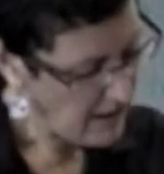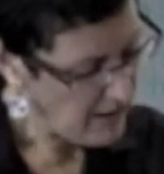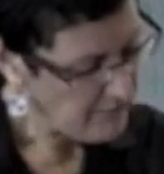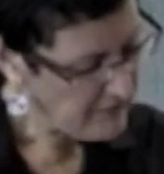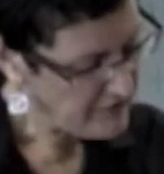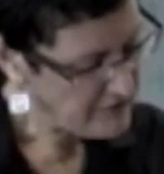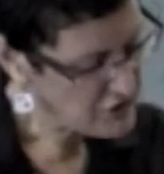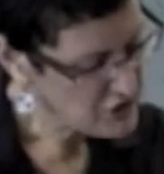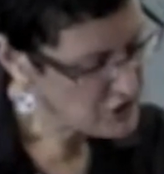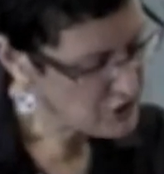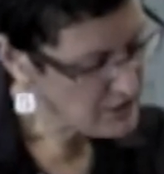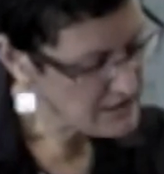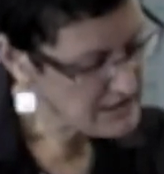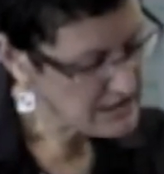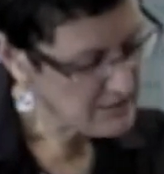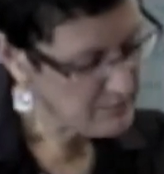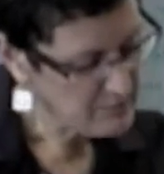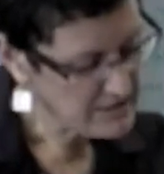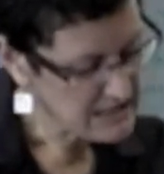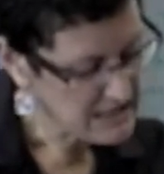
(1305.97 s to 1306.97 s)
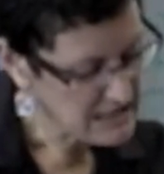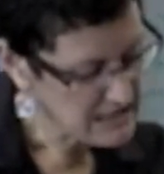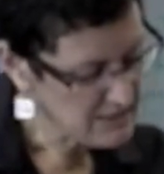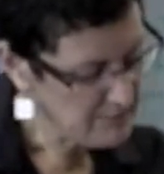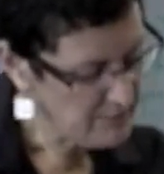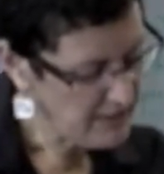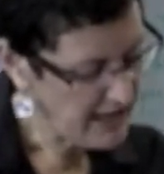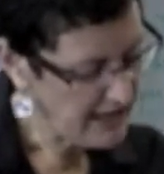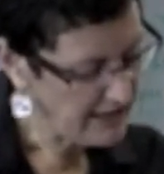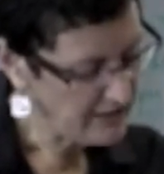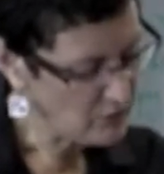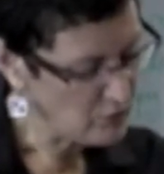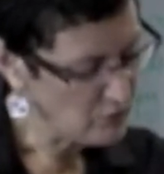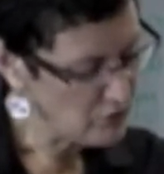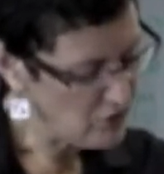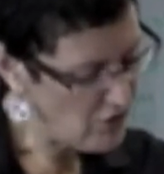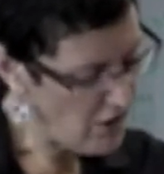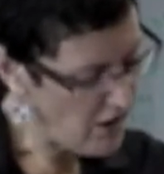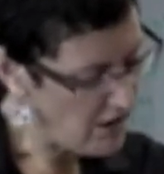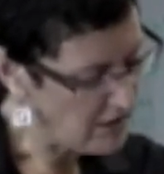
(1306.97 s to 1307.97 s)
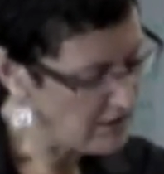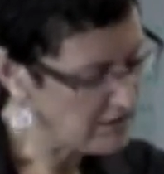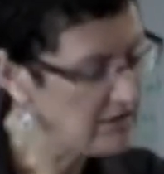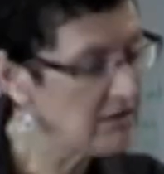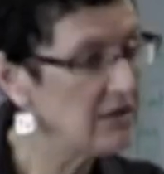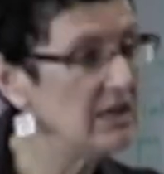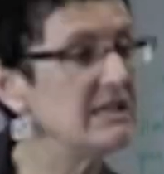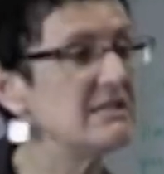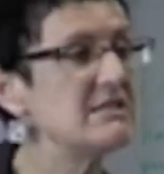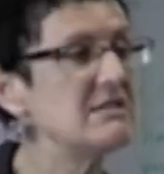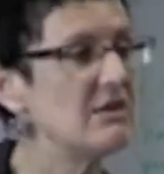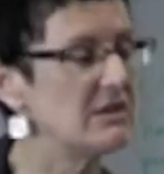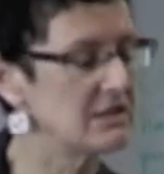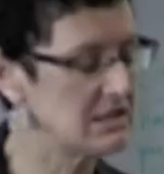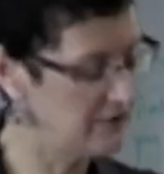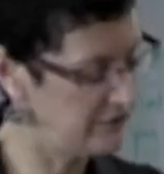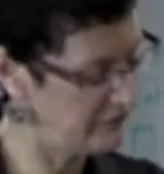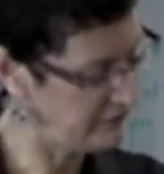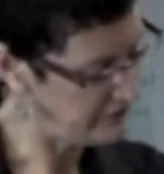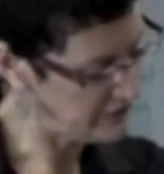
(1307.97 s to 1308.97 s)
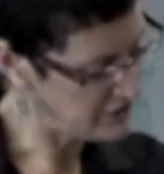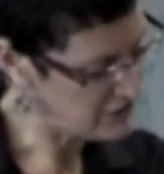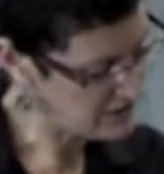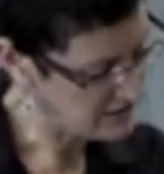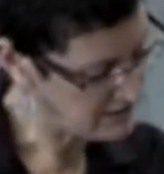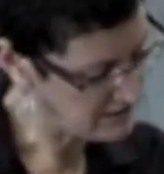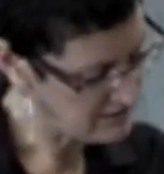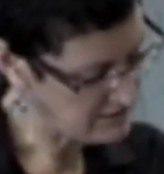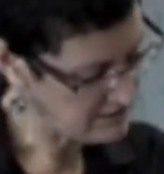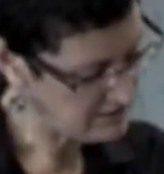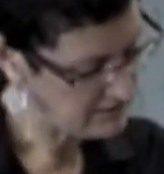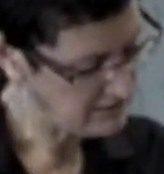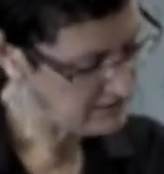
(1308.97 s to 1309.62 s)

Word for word: But the choice to participate or not is not sufficient.